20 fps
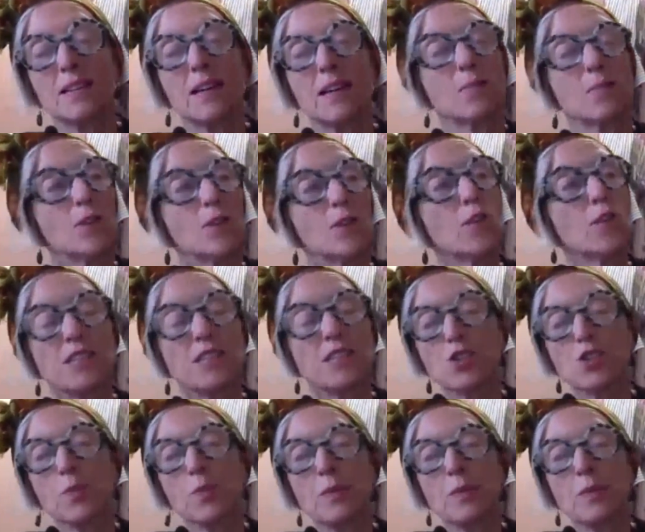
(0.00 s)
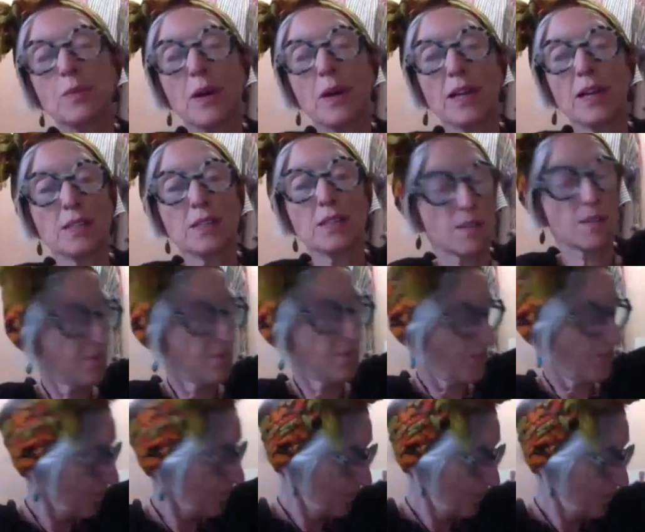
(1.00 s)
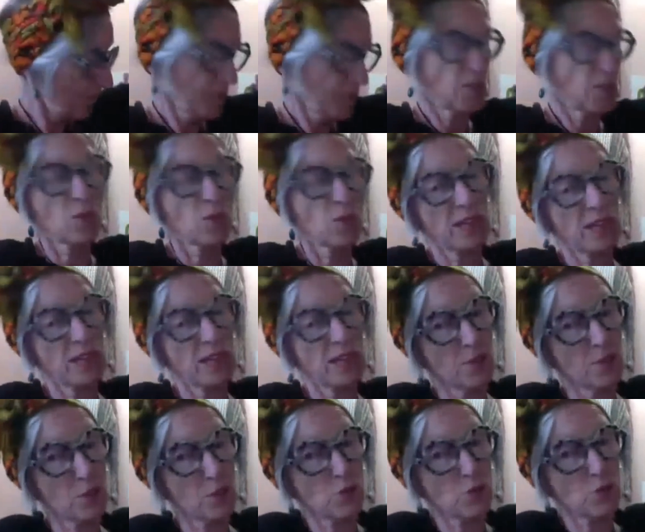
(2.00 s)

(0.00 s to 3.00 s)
And we all need shopping bags, even for the